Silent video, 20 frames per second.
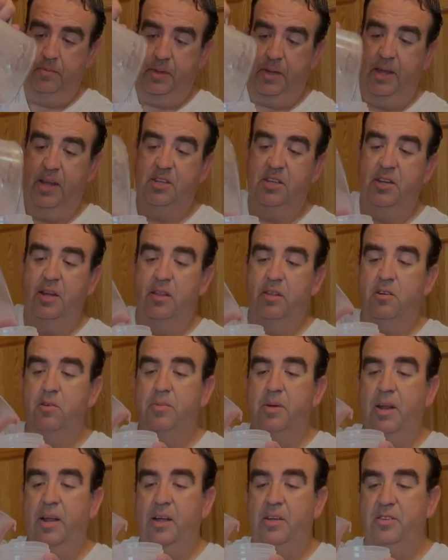Catch that little
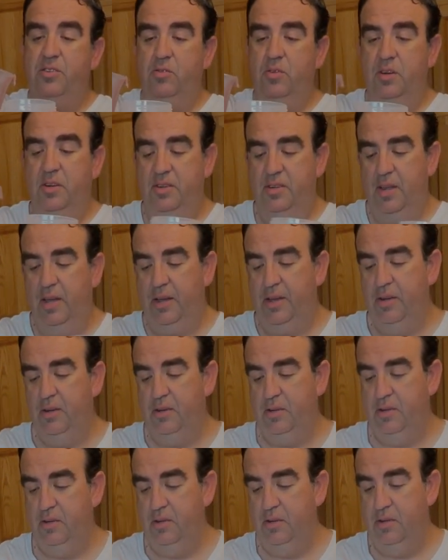bit extra in a
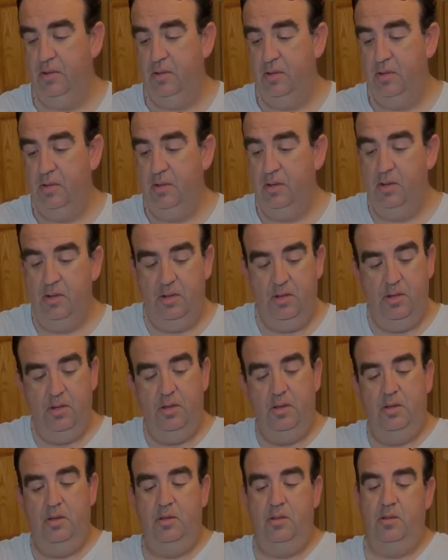second.
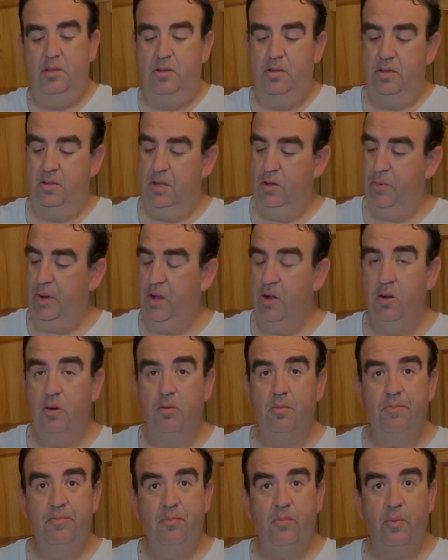And there we
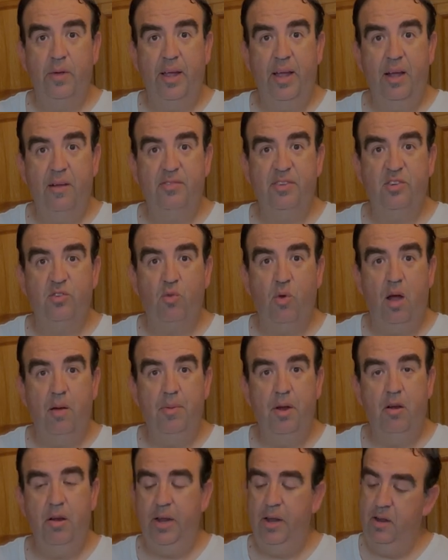go. We have
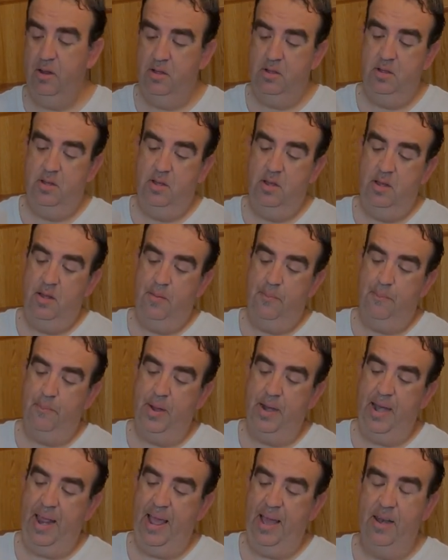strawberry,
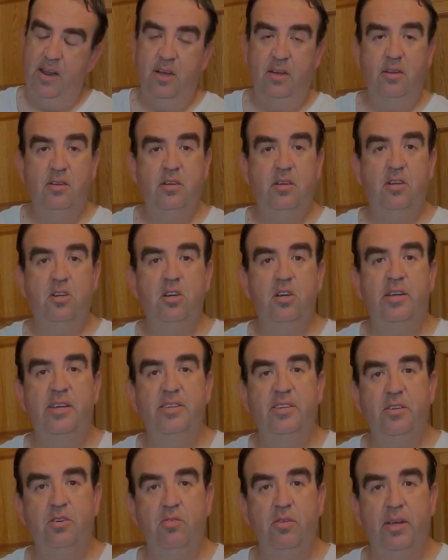banana,
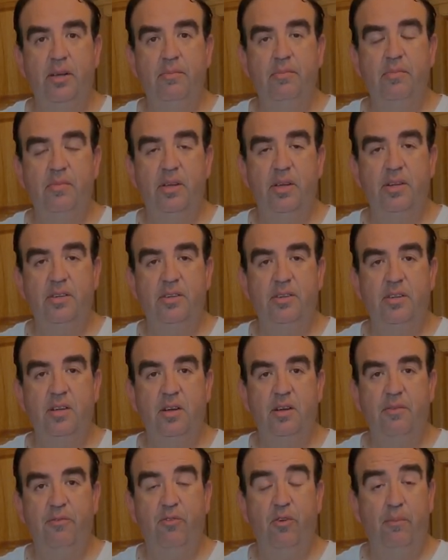cookies, and cream. It's
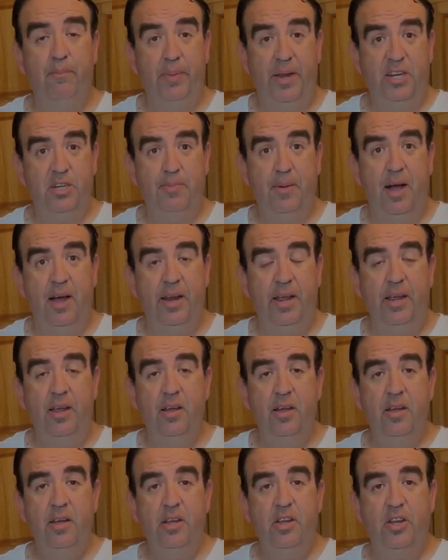from Beachbody.
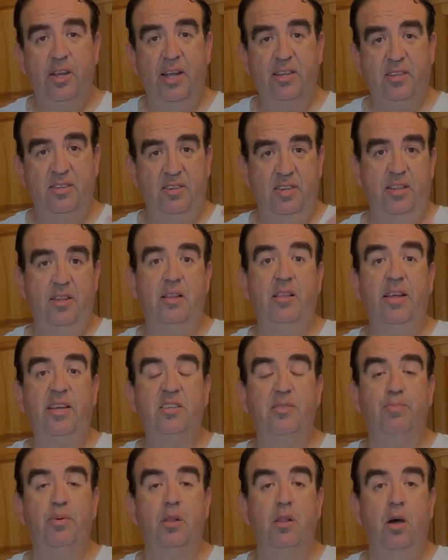You guys can see the
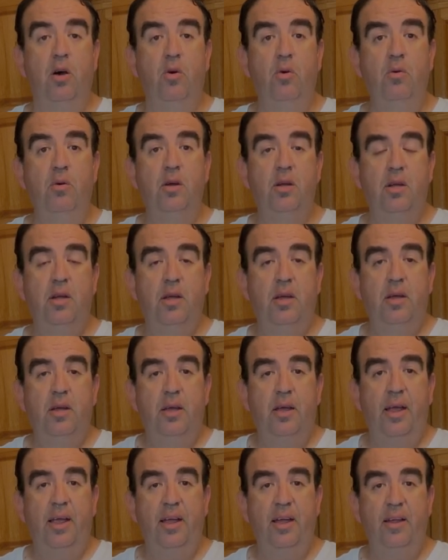links below.
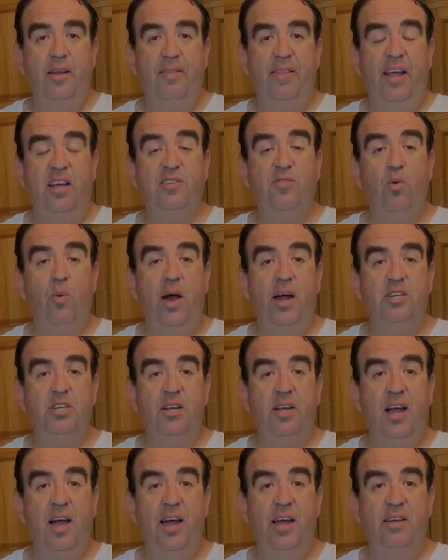And thanks for watching,
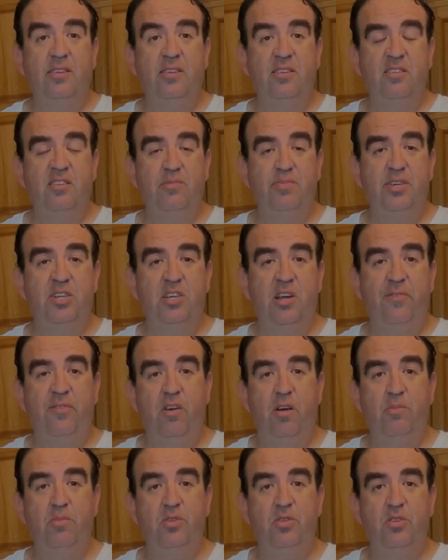guys. This has been Jeff
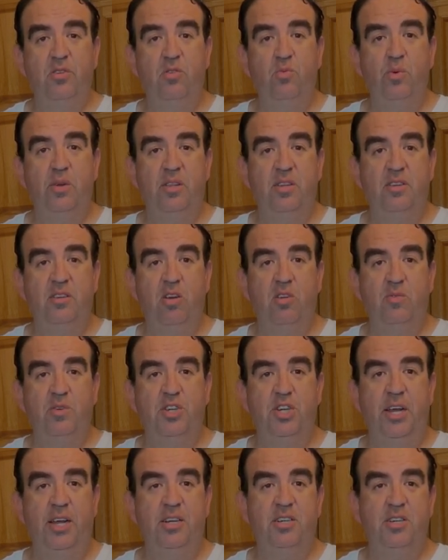Armbruster with It Starts With
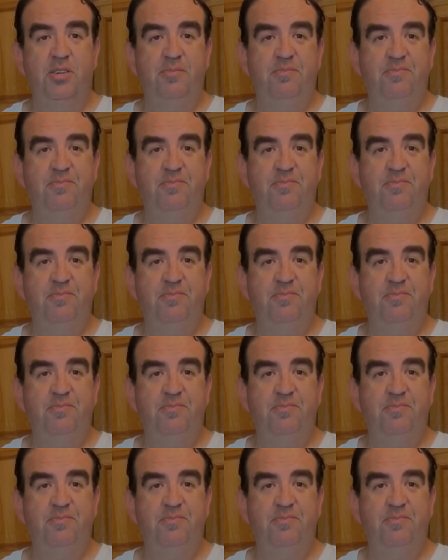Change.